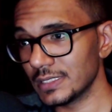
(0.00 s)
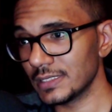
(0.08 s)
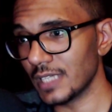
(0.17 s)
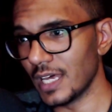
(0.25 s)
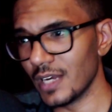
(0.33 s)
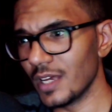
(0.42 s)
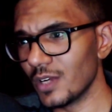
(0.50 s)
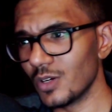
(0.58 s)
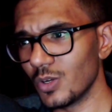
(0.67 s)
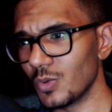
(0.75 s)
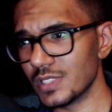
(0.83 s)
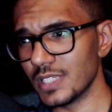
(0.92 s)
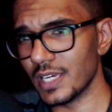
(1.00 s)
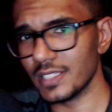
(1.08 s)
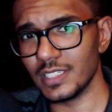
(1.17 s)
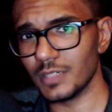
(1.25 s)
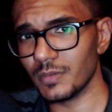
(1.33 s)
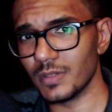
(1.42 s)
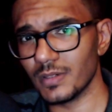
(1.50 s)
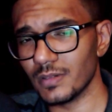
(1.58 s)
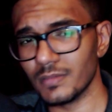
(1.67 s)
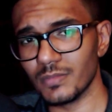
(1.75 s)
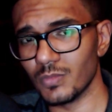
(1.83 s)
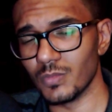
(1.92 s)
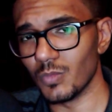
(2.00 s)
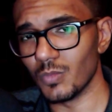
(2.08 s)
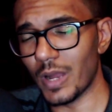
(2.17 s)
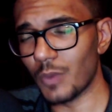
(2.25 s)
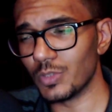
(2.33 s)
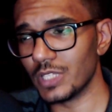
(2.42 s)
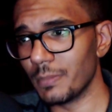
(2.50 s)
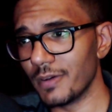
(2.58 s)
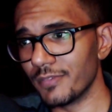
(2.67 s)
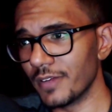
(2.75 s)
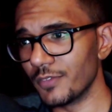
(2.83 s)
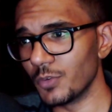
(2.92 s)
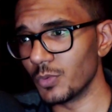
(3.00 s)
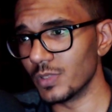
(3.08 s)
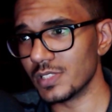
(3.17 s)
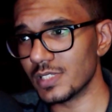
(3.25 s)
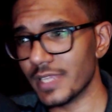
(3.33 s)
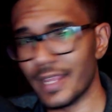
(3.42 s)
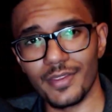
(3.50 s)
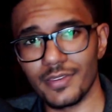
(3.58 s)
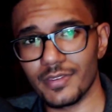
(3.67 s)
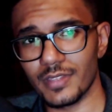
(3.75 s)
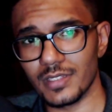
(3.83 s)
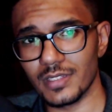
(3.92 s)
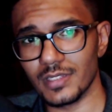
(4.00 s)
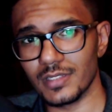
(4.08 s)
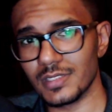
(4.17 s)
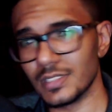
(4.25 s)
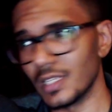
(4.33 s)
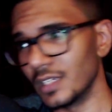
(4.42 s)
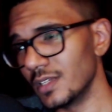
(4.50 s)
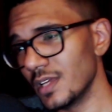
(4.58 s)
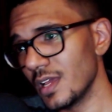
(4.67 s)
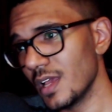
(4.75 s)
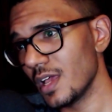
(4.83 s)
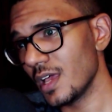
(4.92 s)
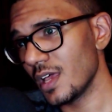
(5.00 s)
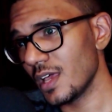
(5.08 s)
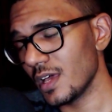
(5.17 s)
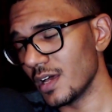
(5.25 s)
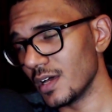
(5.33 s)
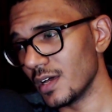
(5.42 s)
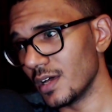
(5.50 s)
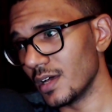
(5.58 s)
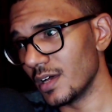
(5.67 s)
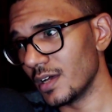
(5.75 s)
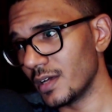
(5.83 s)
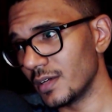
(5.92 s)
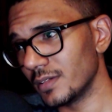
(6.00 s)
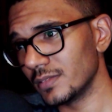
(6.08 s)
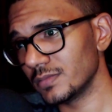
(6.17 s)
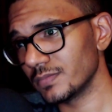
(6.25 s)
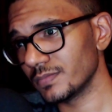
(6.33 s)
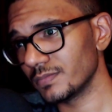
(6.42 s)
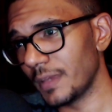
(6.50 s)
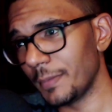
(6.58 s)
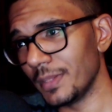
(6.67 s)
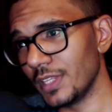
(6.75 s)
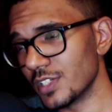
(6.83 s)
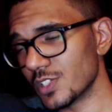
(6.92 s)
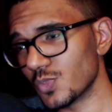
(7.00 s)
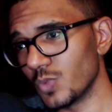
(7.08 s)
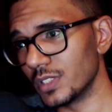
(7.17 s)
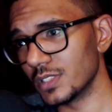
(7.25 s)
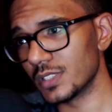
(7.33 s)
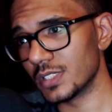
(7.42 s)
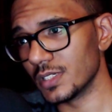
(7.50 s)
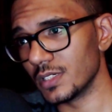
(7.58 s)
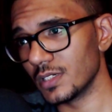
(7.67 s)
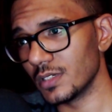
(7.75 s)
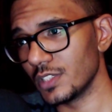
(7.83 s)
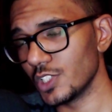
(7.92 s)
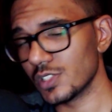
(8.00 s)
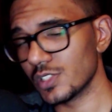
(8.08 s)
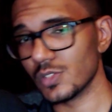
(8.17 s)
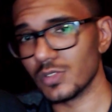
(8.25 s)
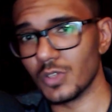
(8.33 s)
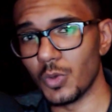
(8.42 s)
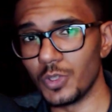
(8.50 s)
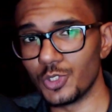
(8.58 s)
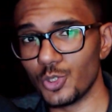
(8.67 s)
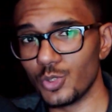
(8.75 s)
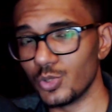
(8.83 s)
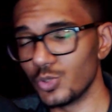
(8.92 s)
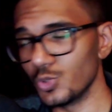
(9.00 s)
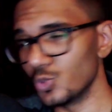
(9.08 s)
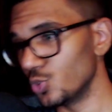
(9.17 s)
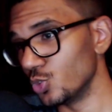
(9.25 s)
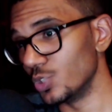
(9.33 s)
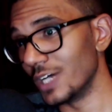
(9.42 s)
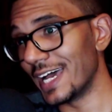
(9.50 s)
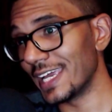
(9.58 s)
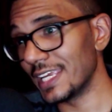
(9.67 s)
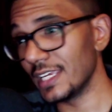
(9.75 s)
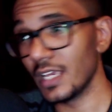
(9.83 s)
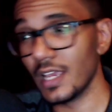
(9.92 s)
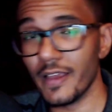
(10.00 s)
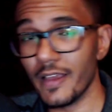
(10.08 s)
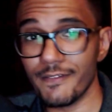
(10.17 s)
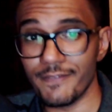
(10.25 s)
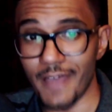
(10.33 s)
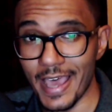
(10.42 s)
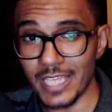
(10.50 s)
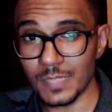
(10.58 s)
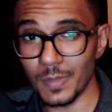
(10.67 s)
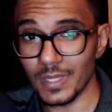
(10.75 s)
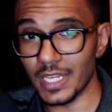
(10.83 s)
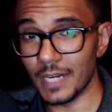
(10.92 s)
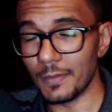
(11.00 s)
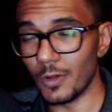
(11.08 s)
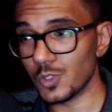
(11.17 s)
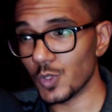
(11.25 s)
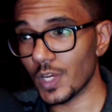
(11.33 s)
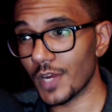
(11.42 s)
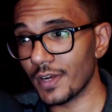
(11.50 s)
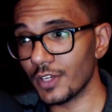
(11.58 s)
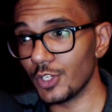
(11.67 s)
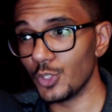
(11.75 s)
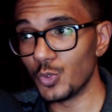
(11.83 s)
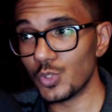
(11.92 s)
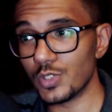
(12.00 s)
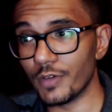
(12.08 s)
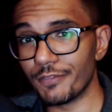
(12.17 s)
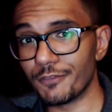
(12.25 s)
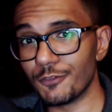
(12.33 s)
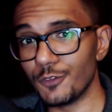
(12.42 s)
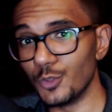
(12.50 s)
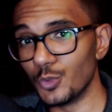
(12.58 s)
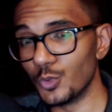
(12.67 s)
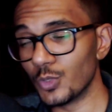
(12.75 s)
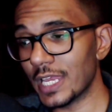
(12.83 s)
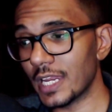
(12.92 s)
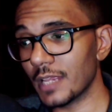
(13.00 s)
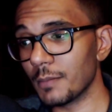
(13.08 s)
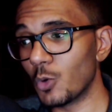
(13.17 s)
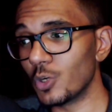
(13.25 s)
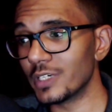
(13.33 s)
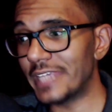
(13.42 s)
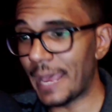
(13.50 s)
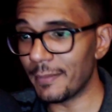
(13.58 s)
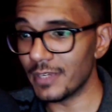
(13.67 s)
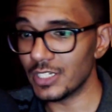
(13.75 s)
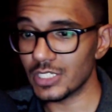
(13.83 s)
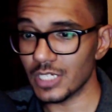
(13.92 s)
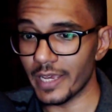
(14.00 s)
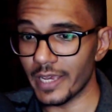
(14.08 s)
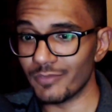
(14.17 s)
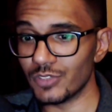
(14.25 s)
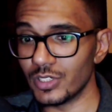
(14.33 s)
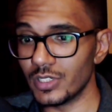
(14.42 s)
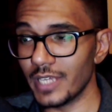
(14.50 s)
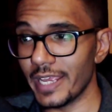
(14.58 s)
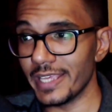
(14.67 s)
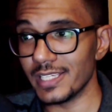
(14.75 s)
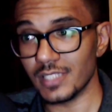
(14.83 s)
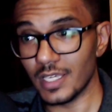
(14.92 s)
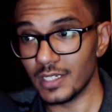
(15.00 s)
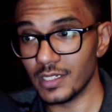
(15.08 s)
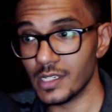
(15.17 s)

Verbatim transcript: I don't I don't know what's the idea. Uh, why would they buff everyone's health and stun? Uh, maybe they just want they just don't want you to, to, to die fast but then I'm also hearing news of you getting more damage after a stun